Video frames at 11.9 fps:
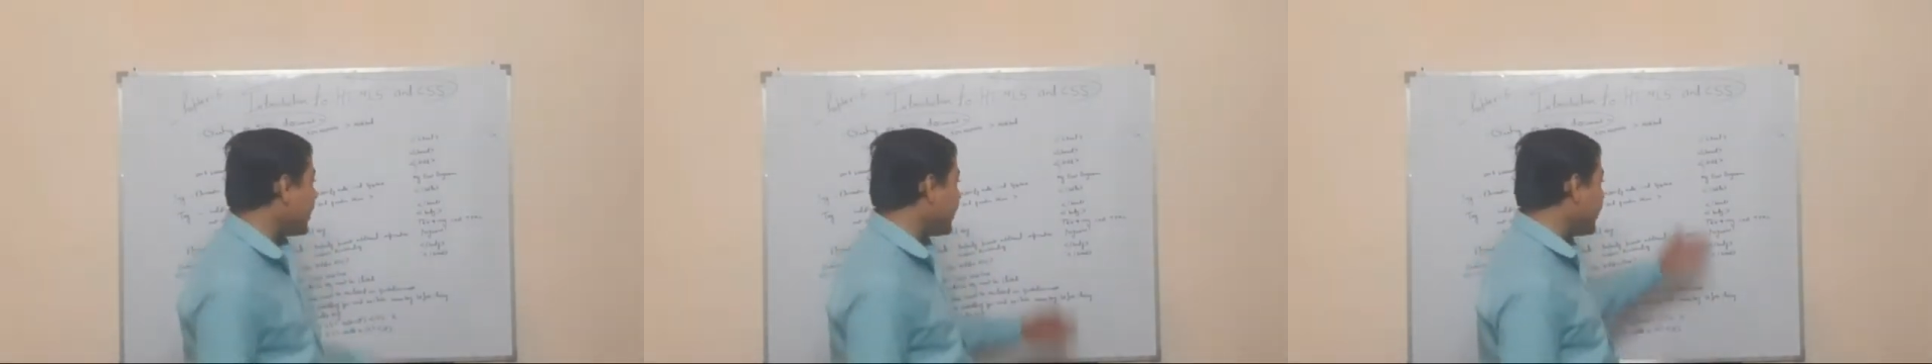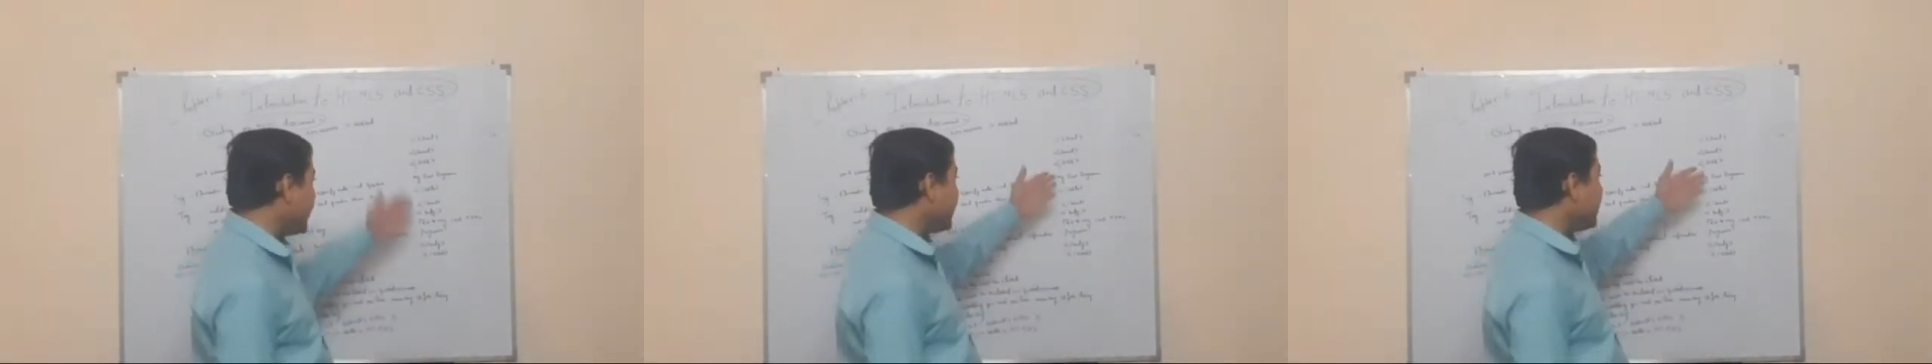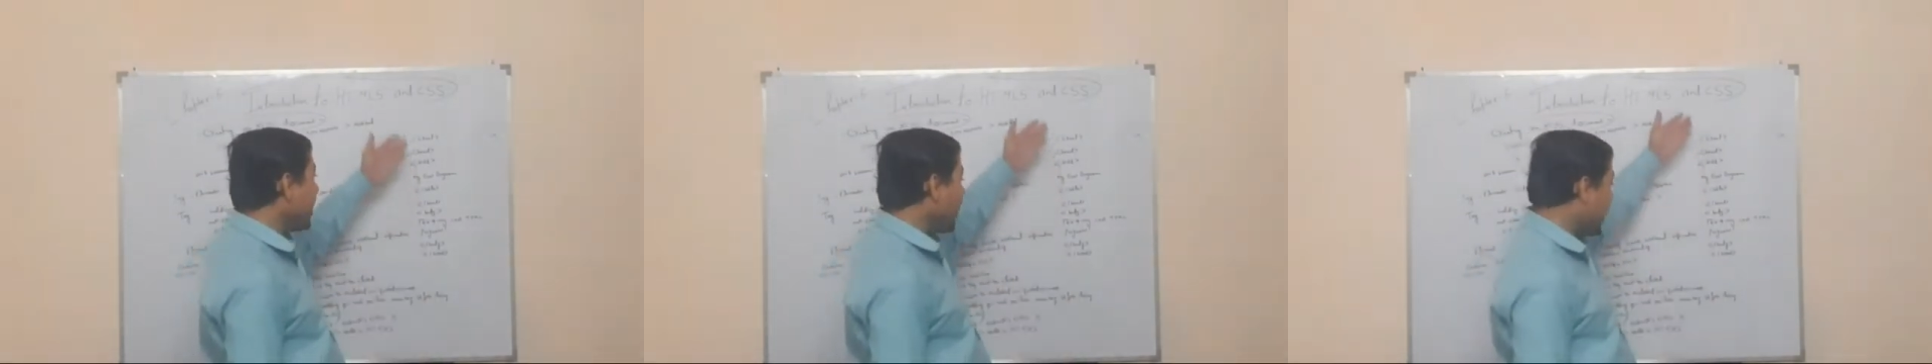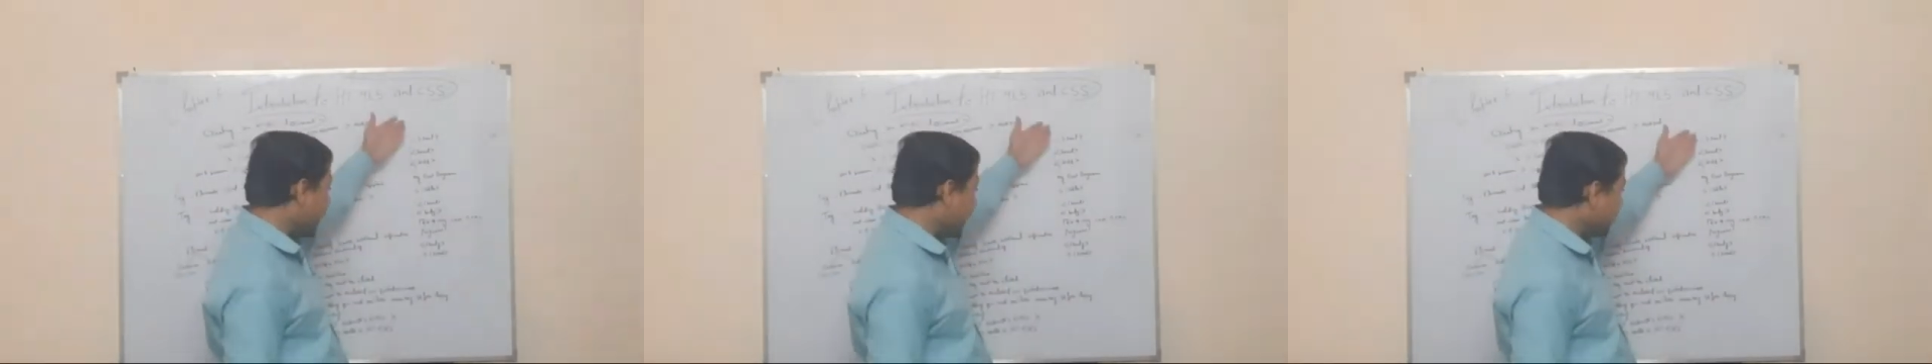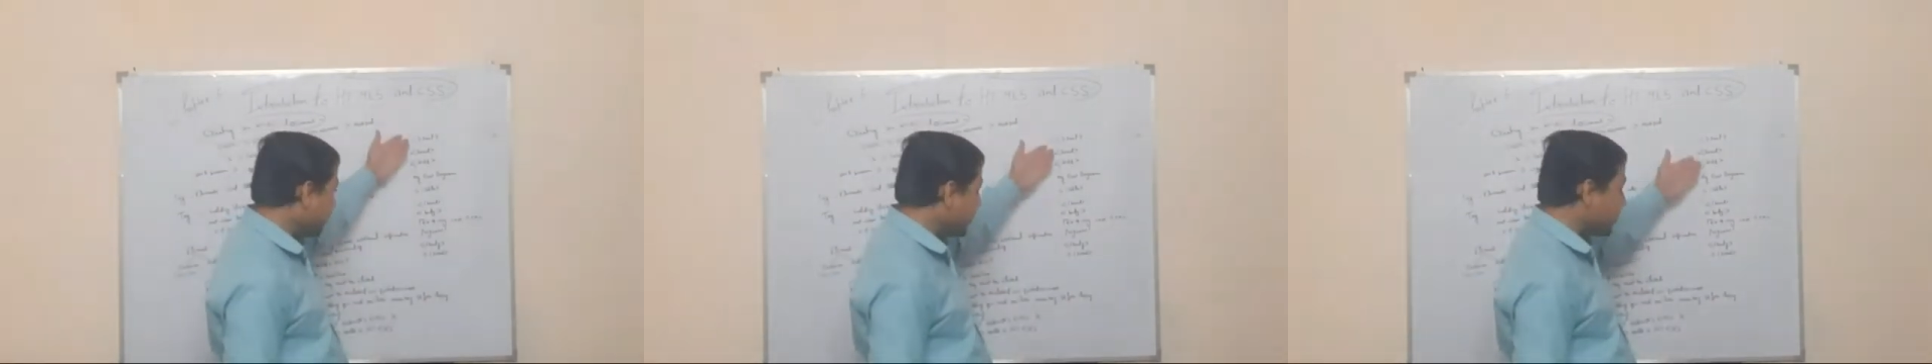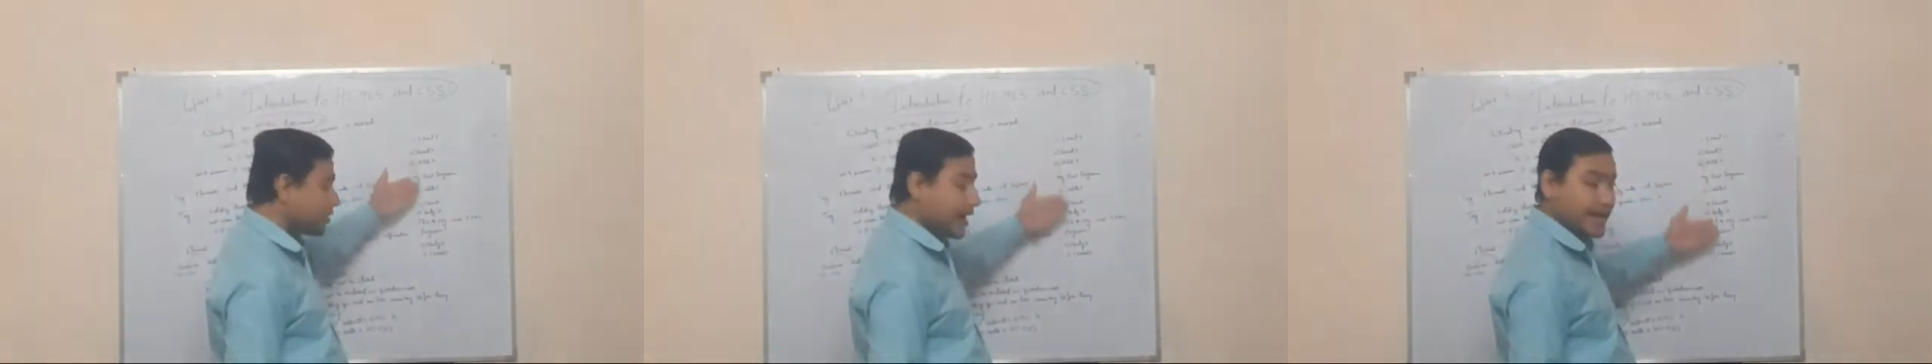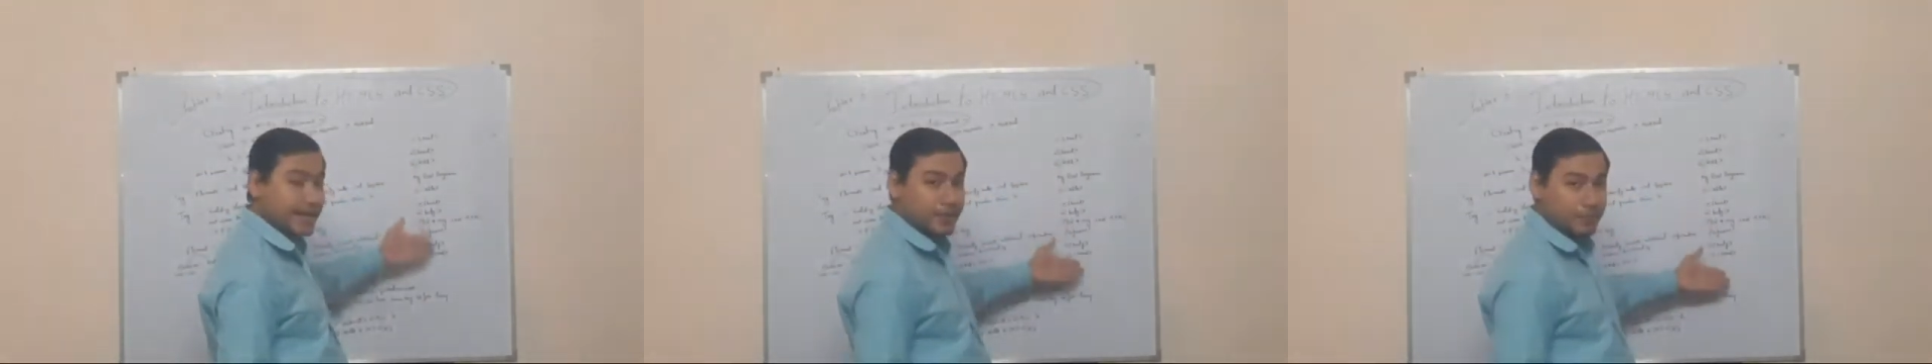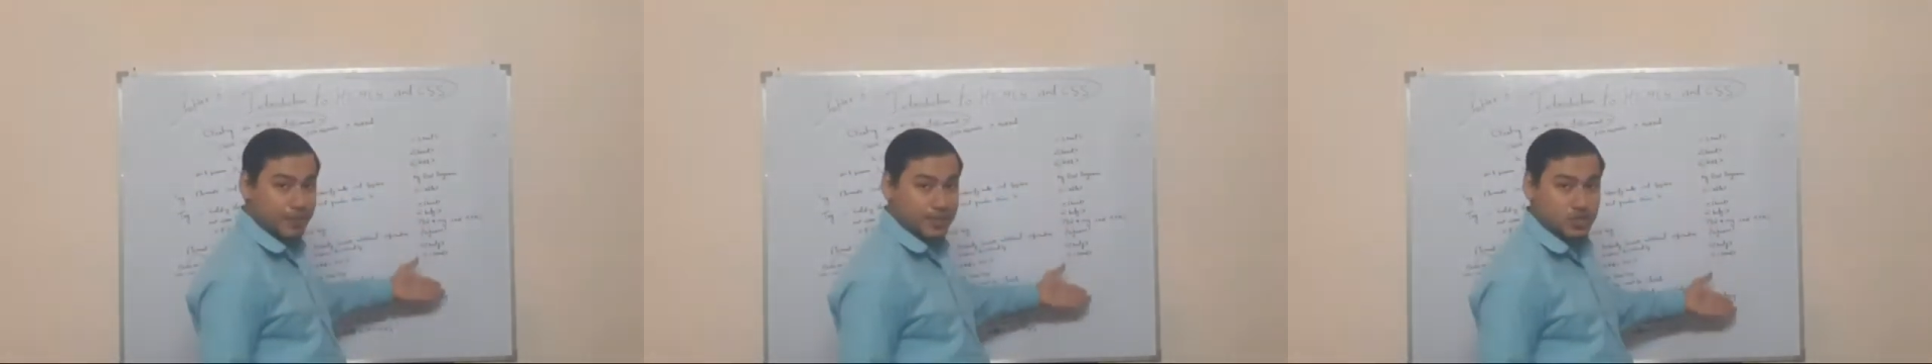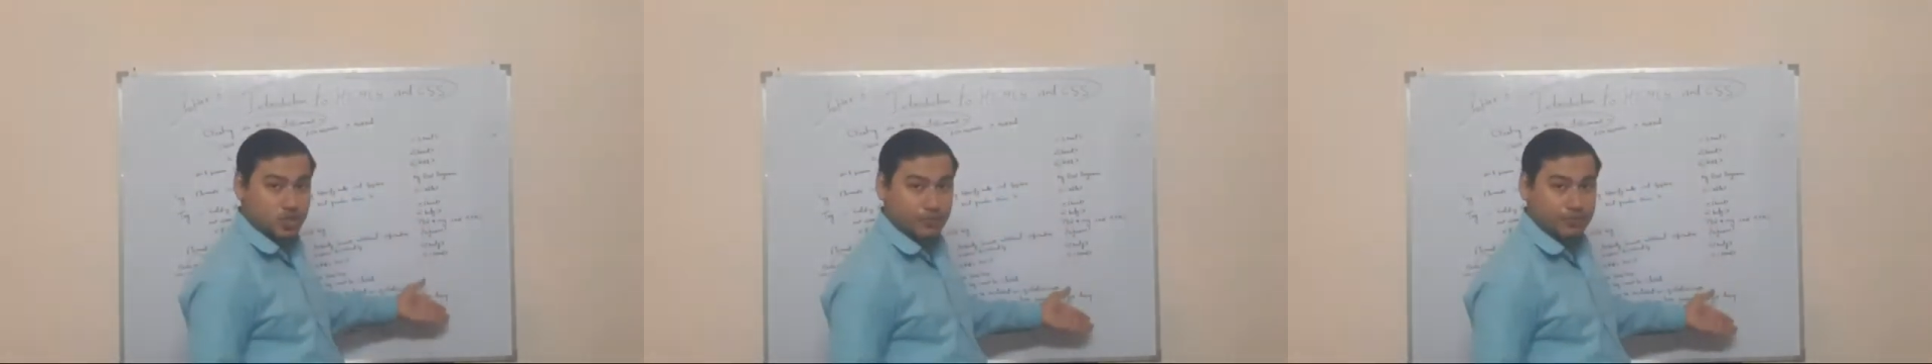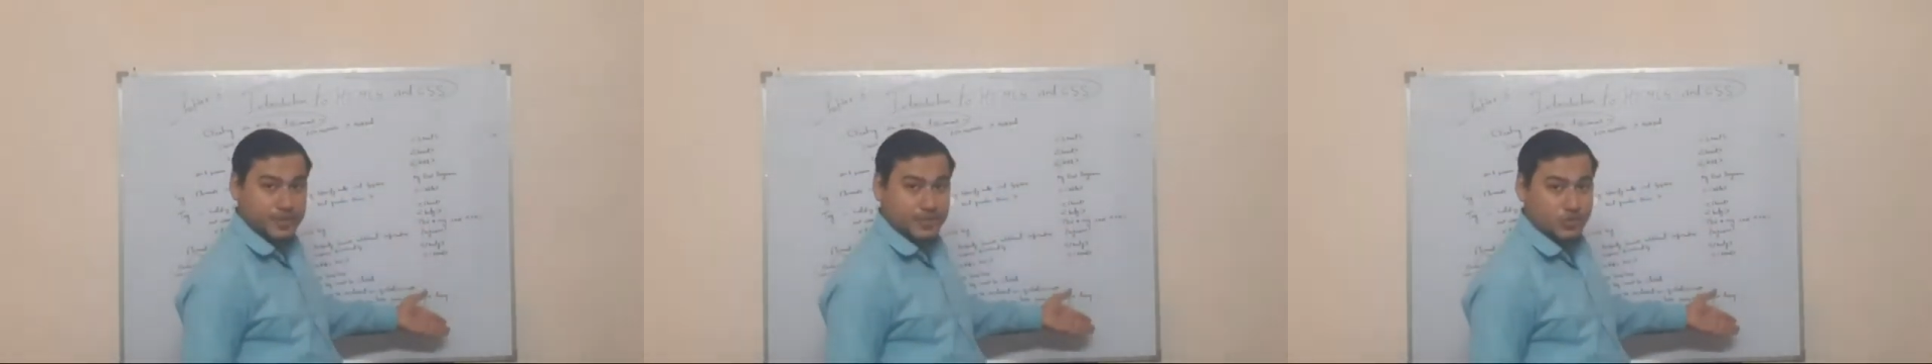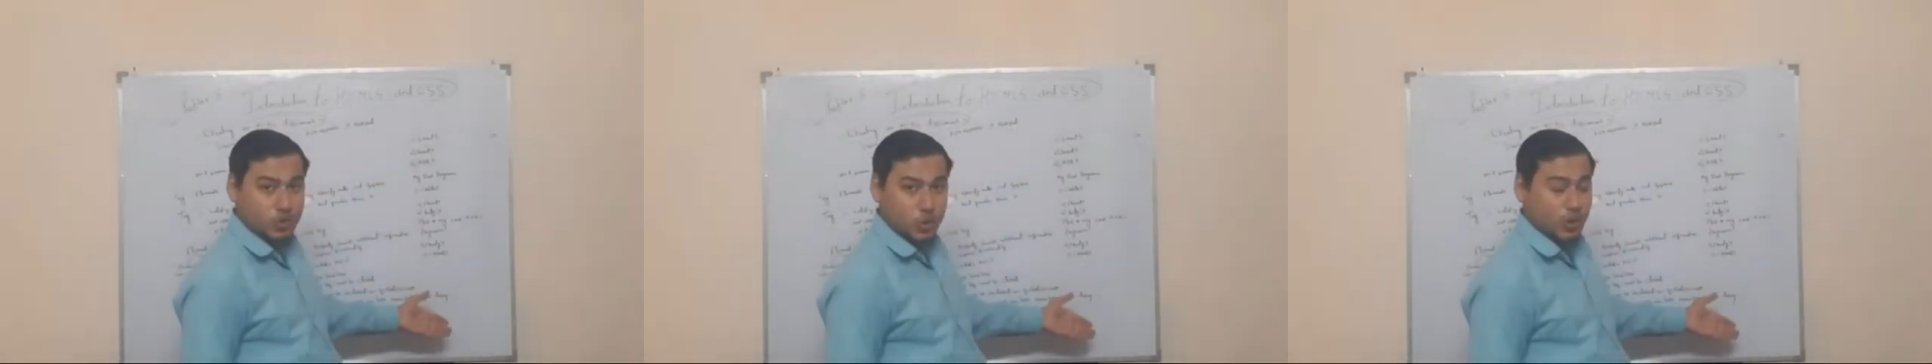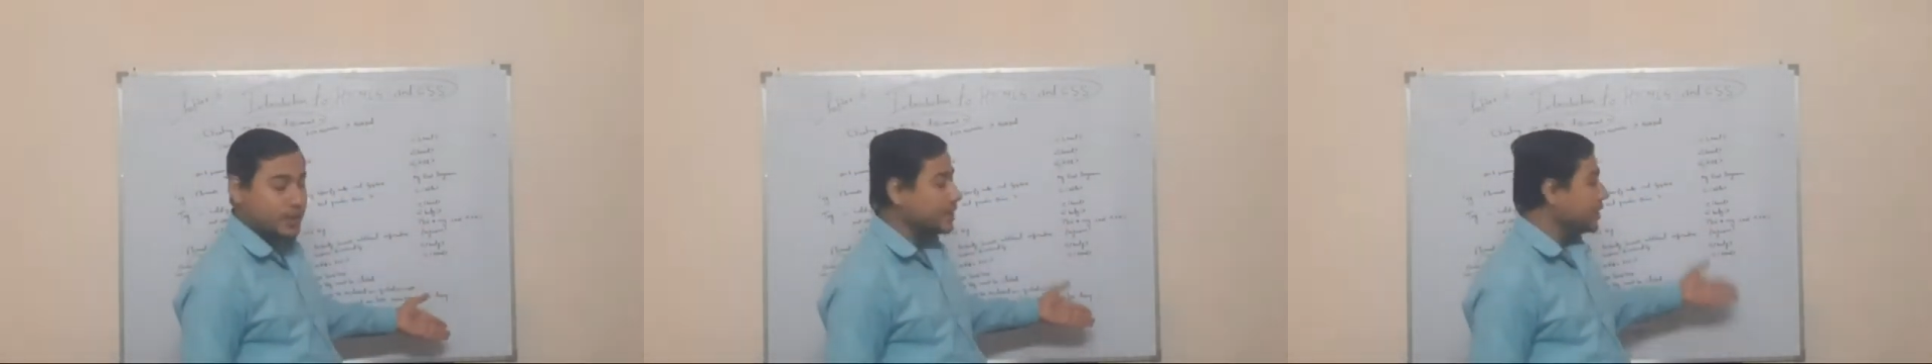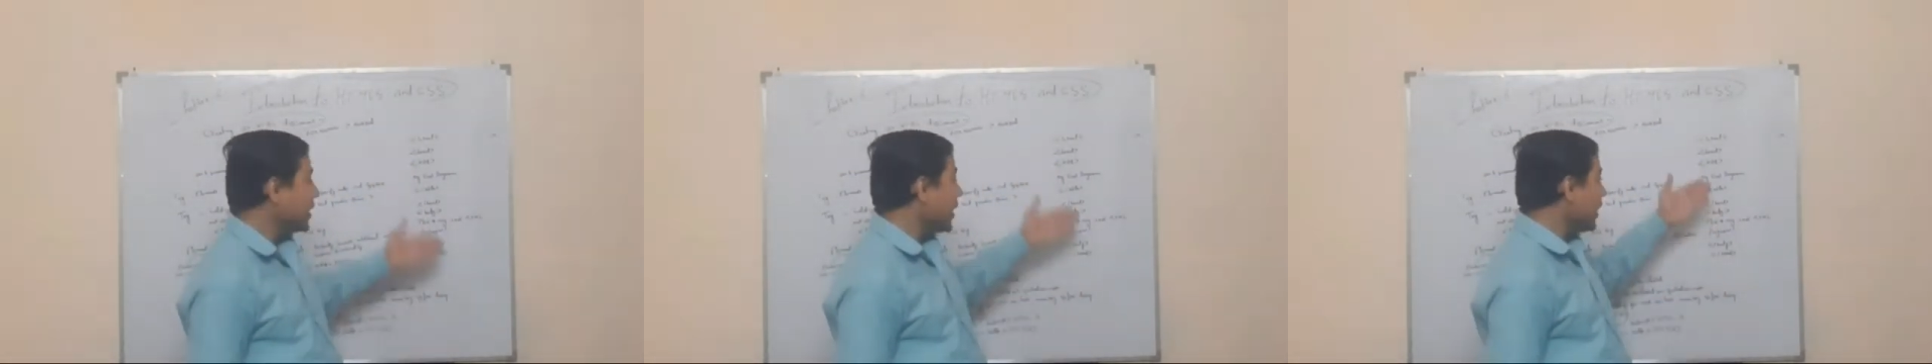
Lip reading: Here I will write the bunch of this code